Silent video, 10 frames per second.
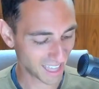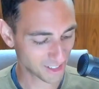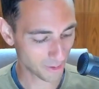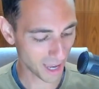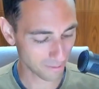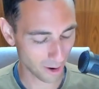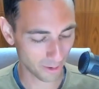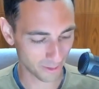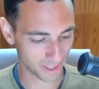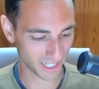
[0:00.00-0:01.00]
And so we had a
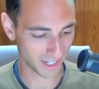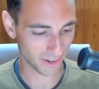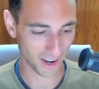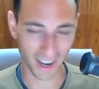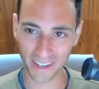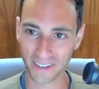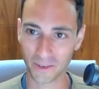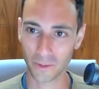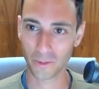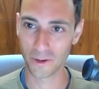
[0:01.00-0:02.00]
moment of just like, oh God,
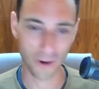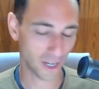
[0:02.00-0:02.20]
we